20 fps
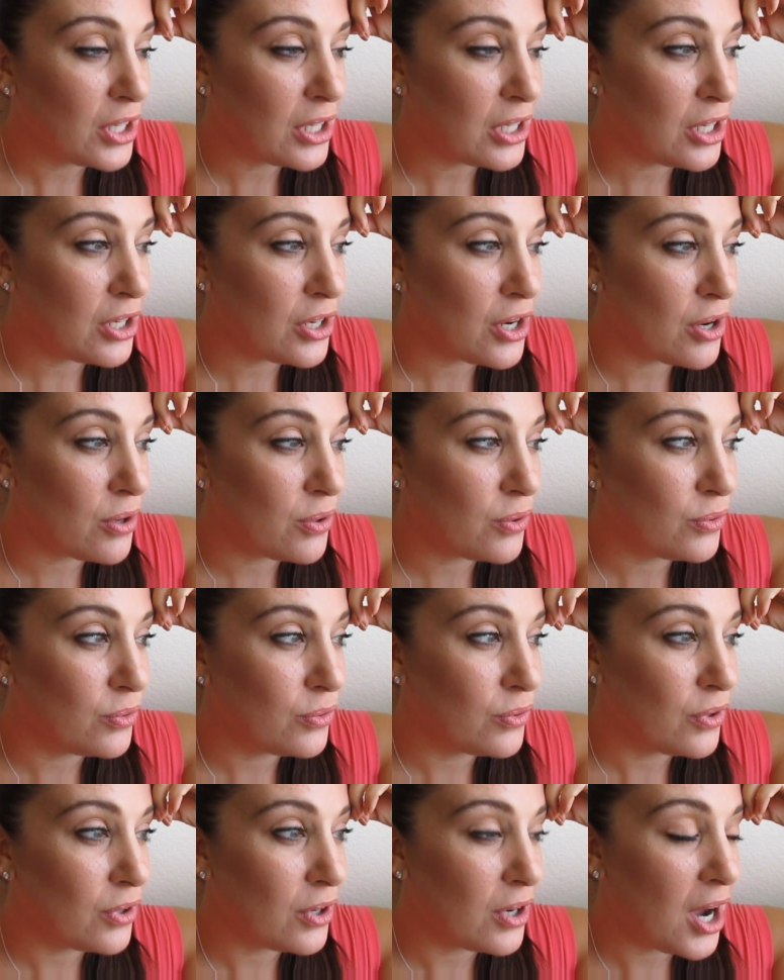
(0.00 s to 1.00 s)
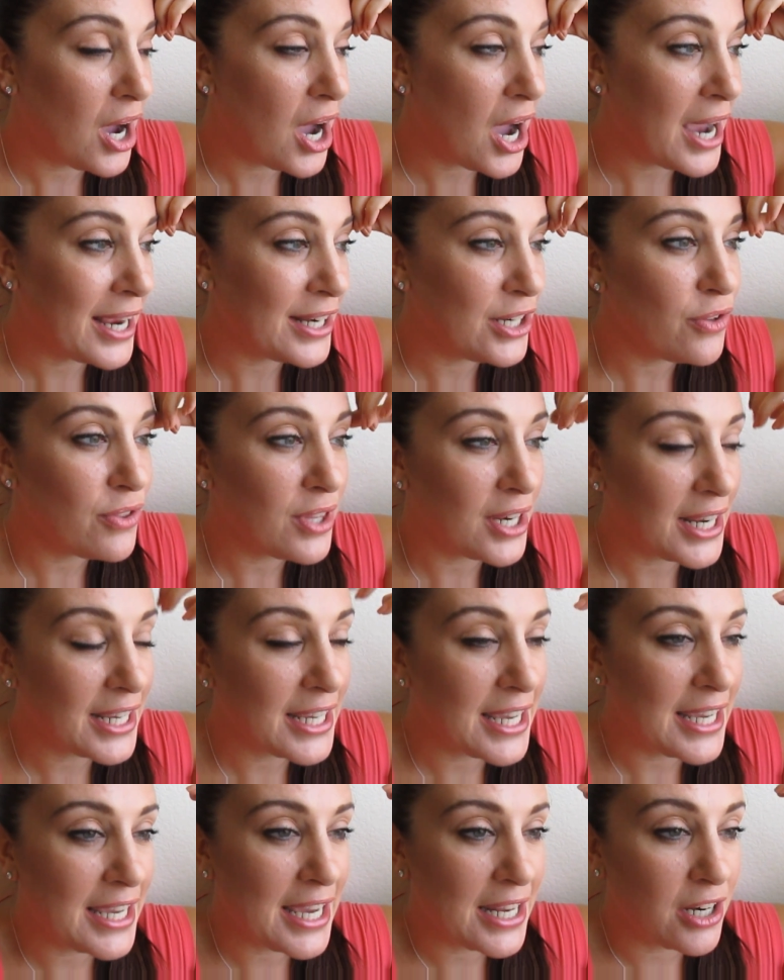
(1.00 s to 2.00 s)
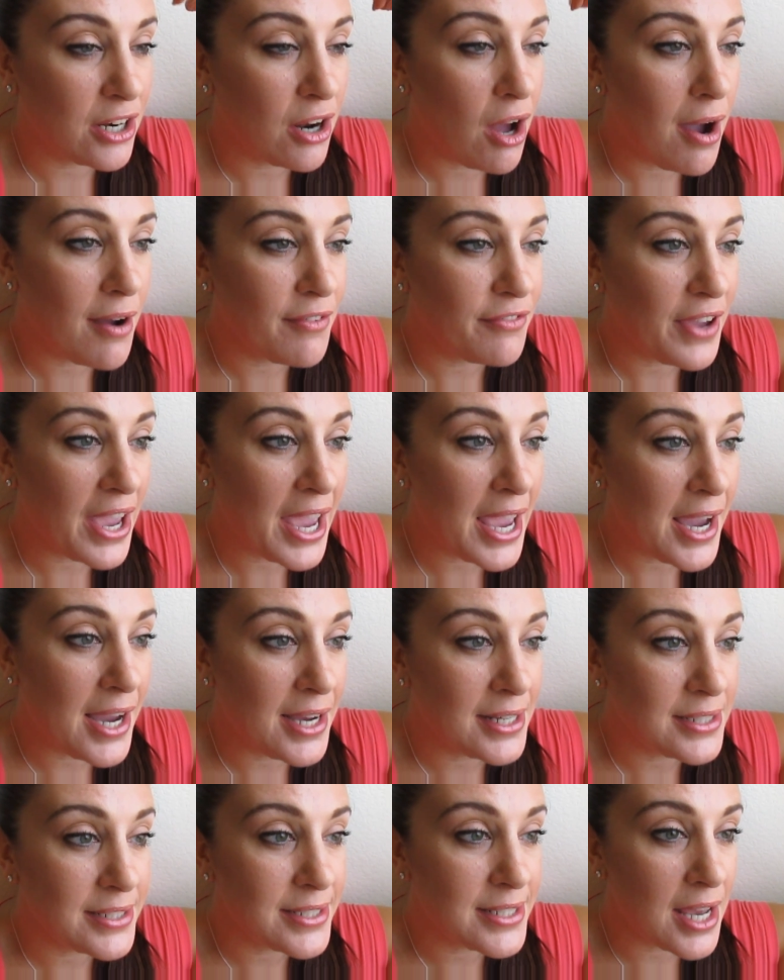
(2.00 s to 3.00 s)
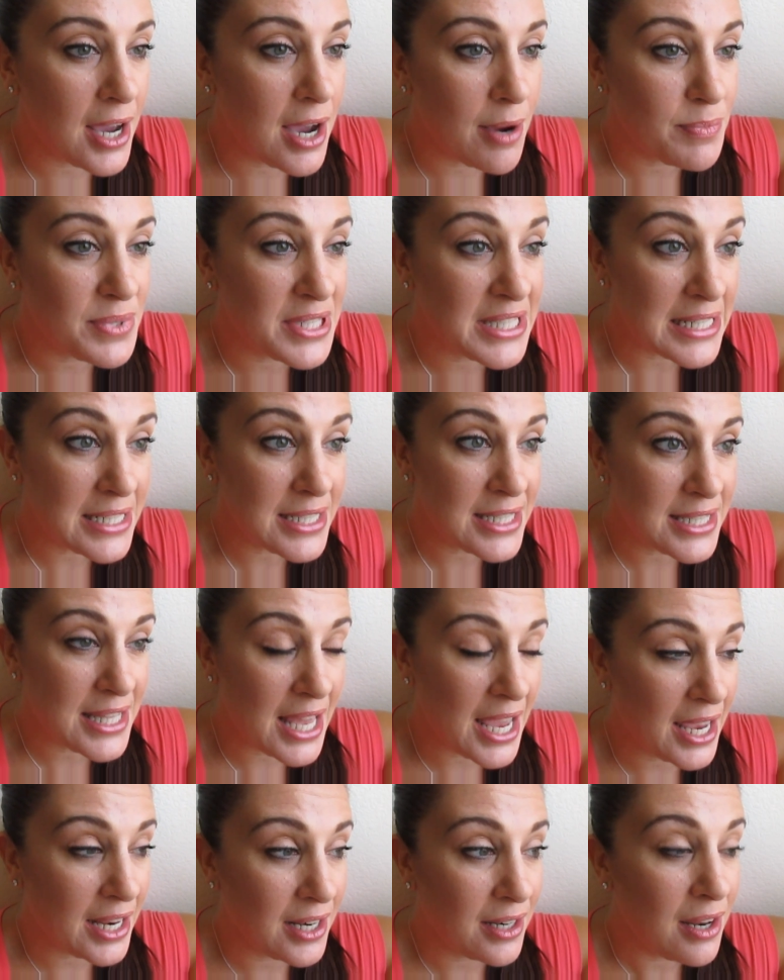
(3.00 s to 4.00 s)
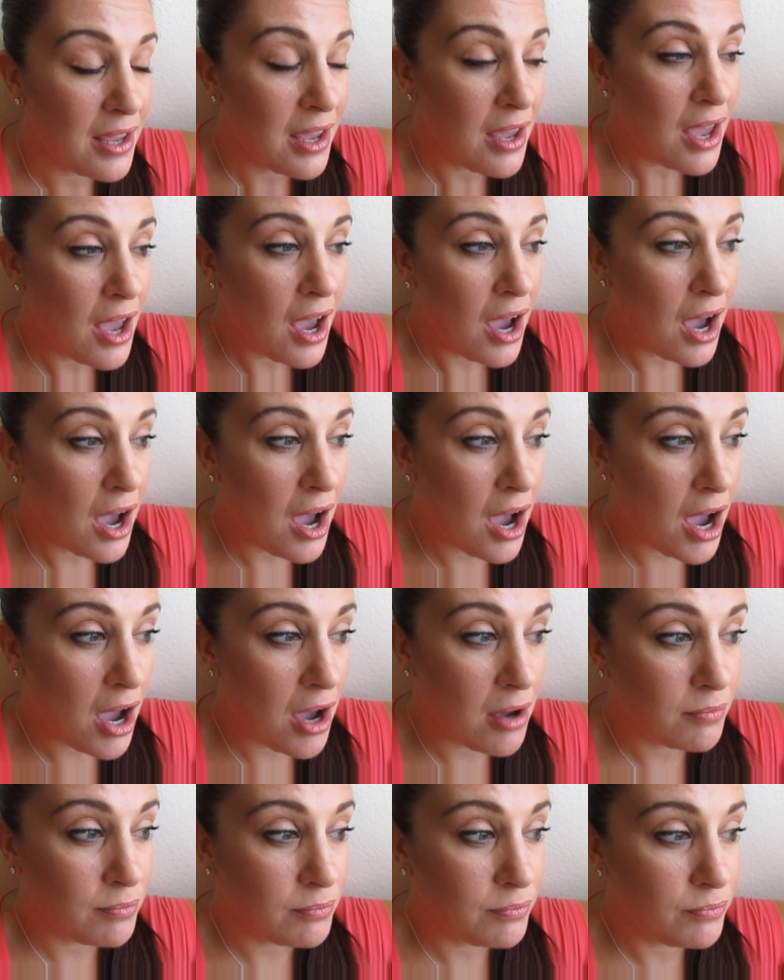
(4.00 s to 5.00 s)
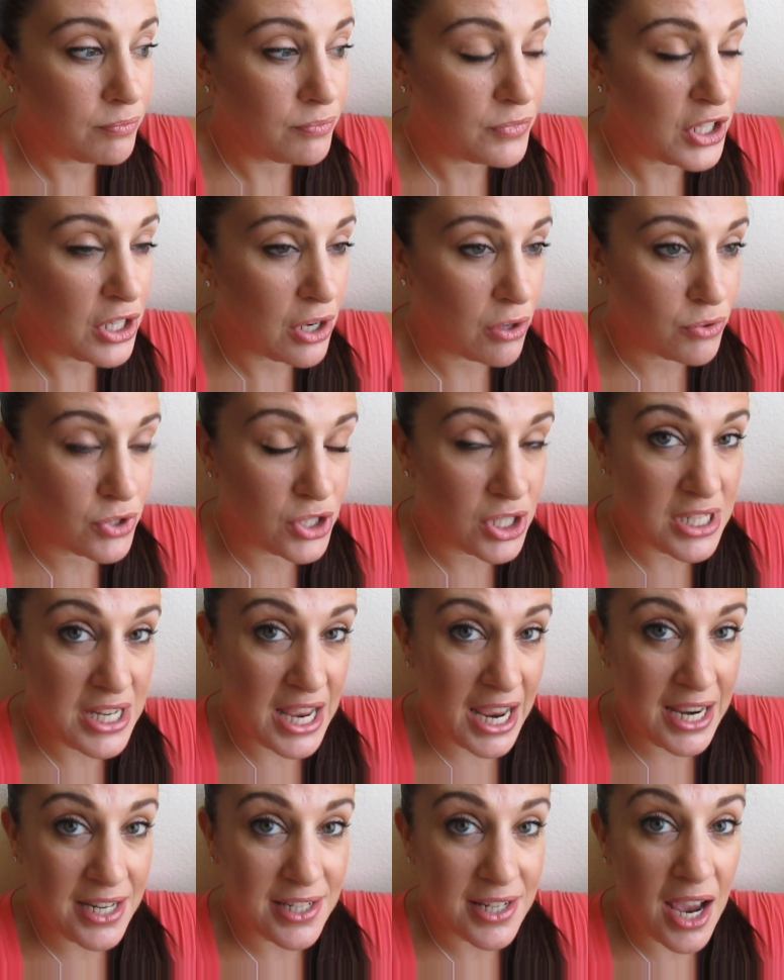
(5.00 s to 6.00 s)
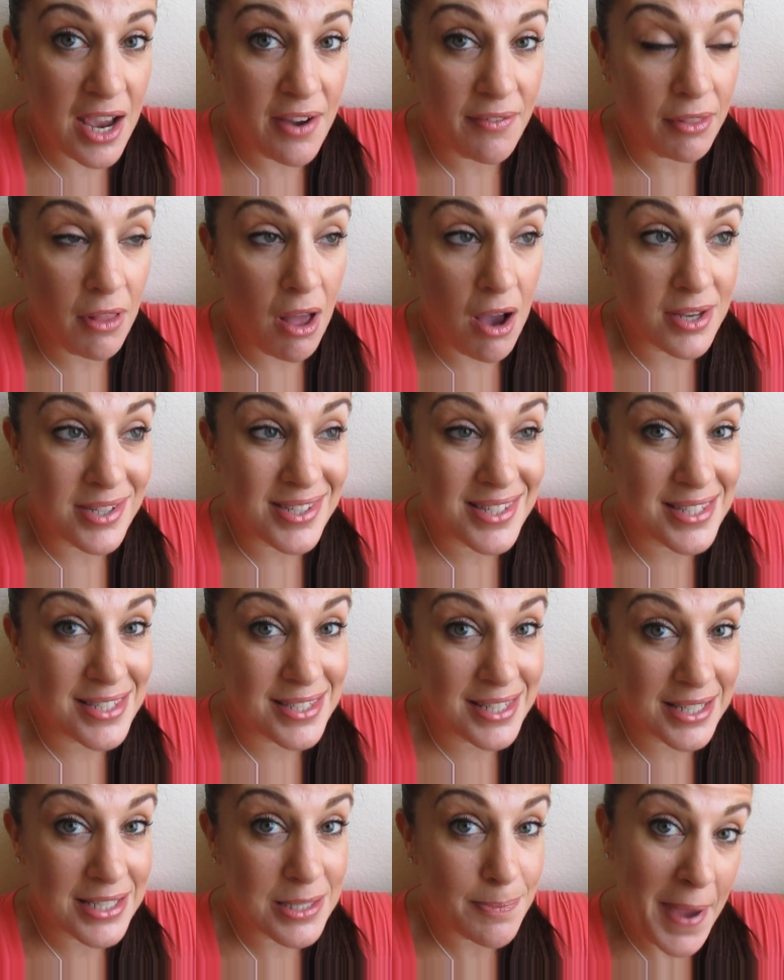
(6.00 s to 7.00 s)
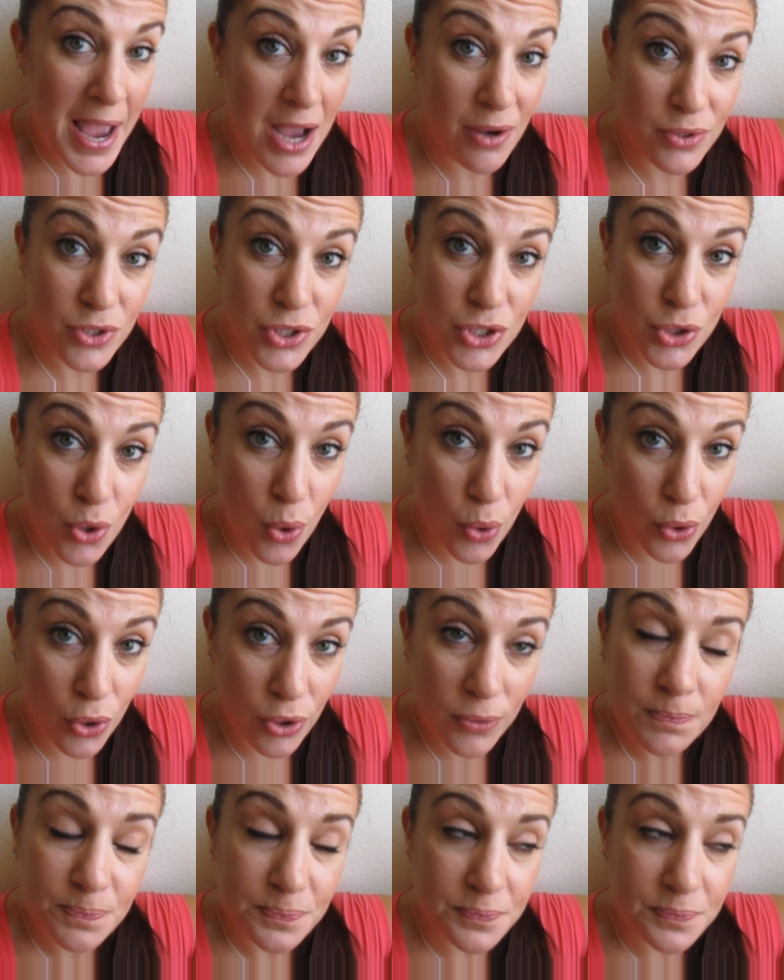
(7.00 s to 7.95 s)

you know i knew that i can get it off and um, since then um, you know to date i've lost six pounds total